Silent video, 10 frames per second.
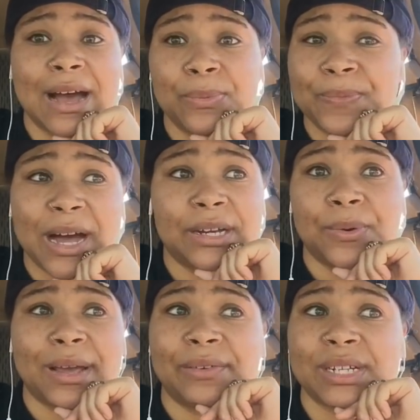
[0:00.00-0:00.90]
I
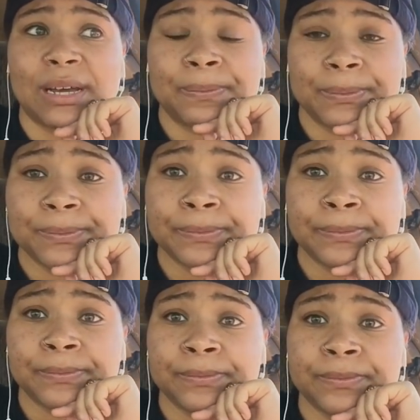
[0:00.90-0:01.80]
don't have time.
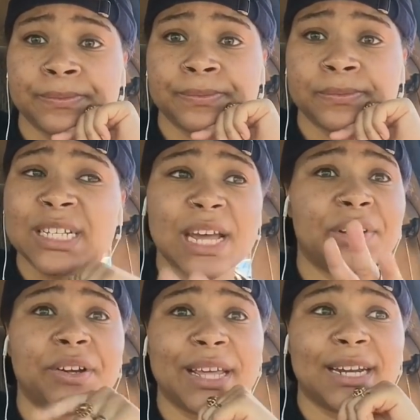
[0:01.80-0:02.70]
Because
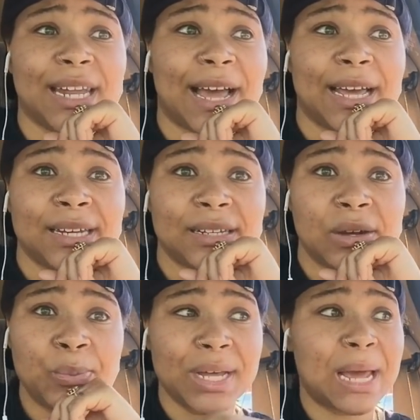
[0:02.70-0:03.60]
I've heard that a lot.
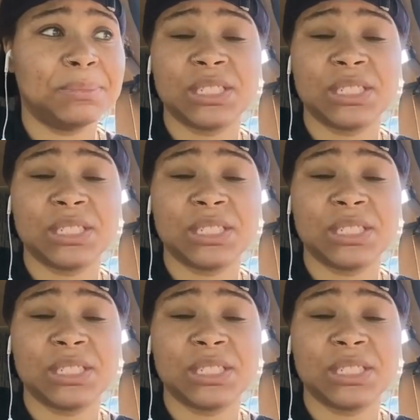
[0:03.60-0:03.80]
Oh, well, I'm